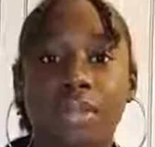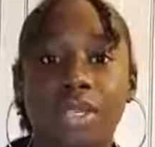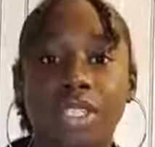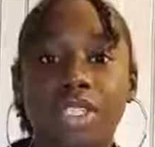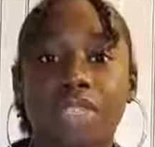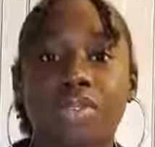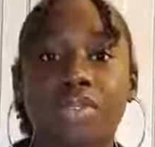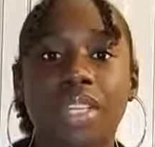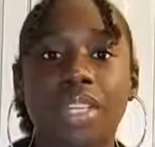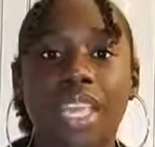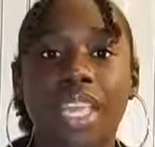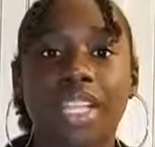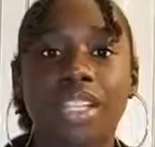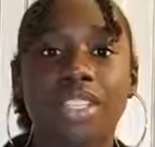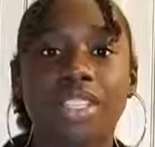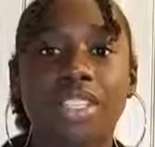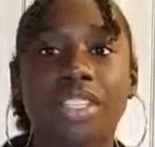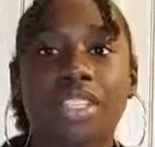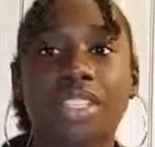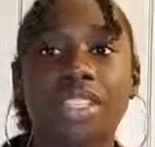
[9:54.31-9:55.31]
But you
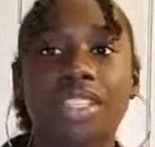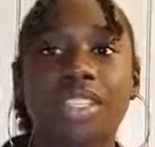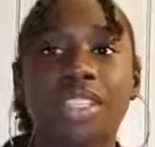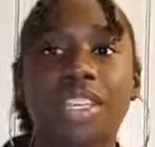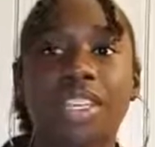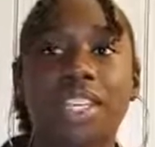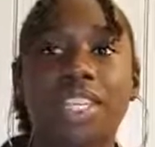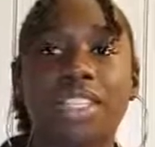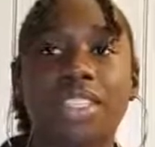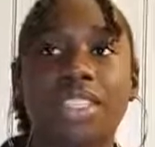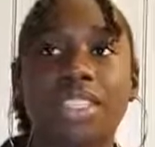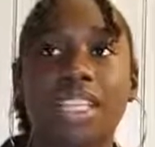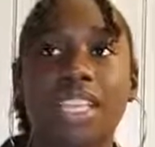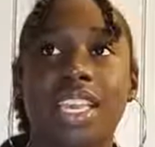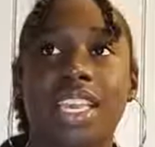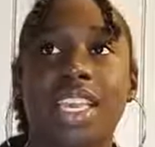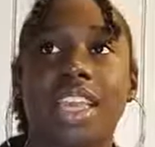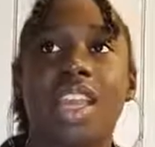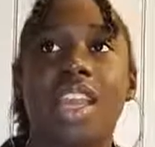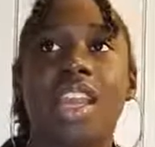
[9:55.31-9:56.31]
can't just sit there and
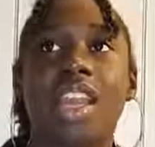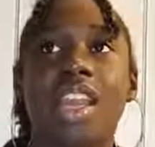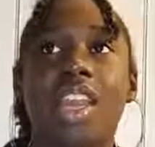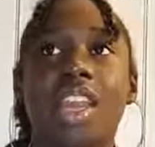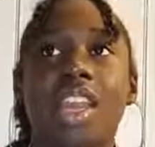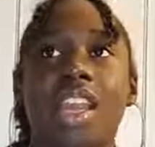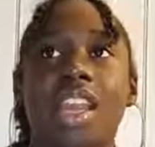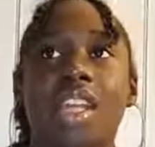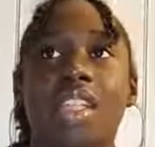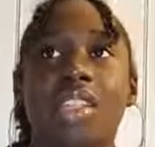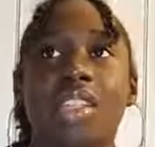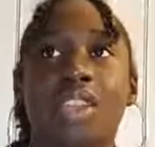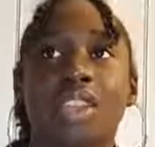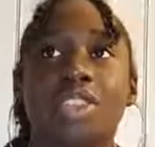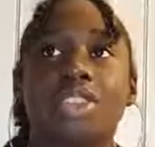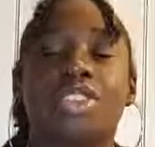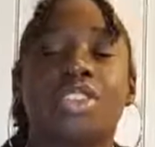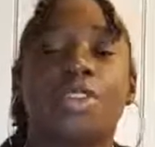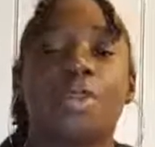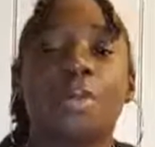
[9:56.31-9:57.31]
say,
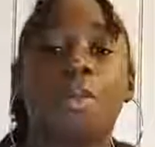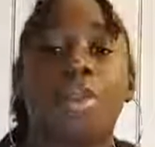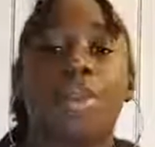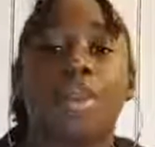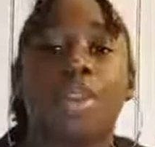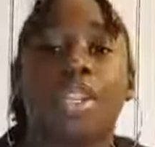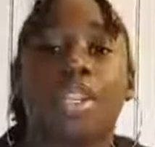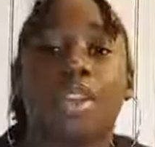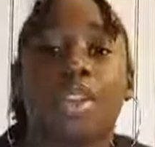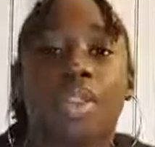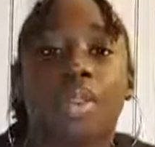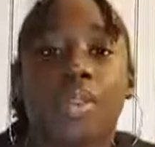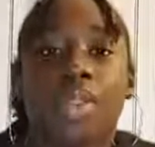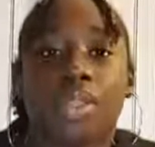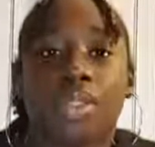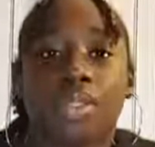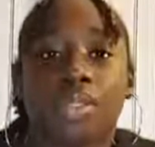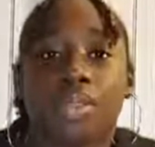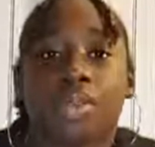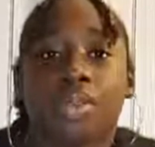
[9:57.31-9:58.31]
there's no point in
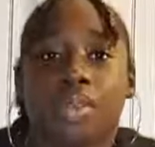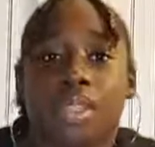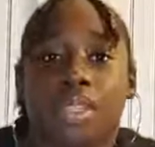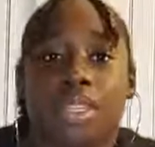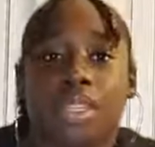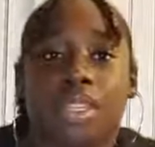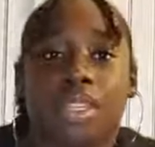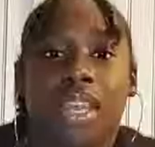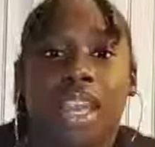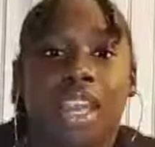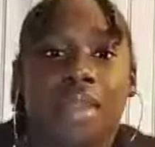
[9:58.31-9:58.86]
going through with it.